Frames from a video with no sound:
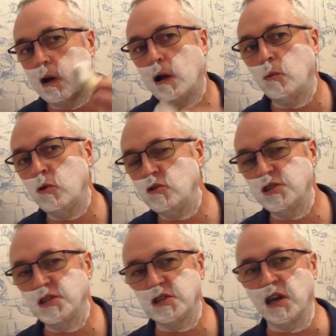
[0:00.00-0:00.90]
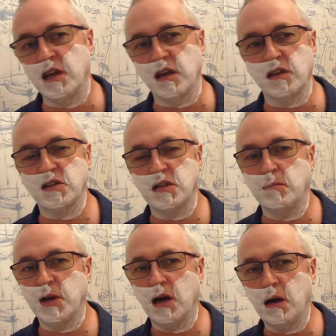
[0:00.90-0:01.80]
I want to say that some
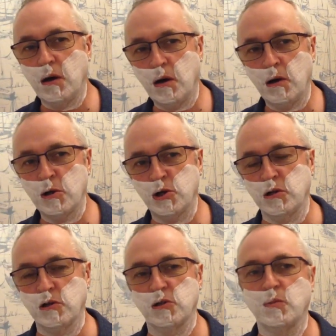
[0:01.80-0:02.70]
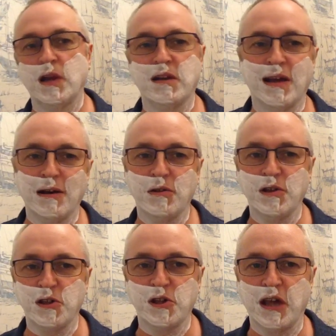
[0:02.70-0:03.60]
of the harshness went out of the
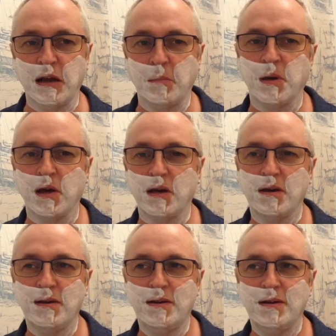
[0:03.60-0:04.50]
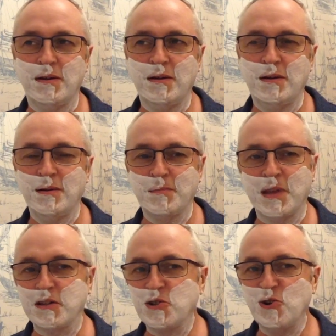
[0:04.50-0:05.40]
scent, but
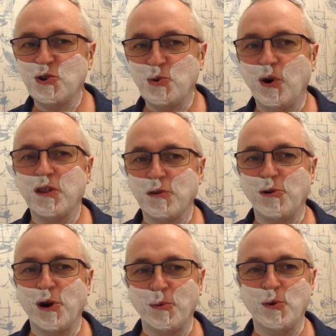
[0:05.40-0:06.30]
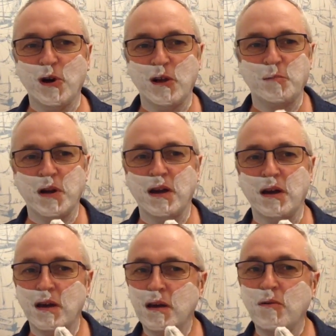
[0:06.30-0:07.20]
that's not quite the right word, but
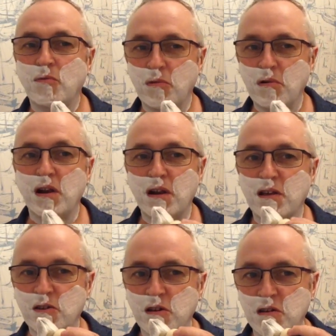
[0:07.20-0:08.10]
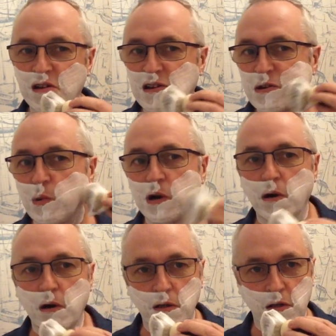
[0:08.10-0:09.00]
it really turned into a
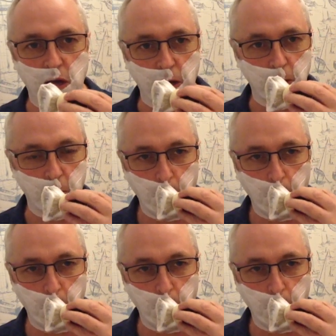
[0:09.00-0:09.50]
nice scent.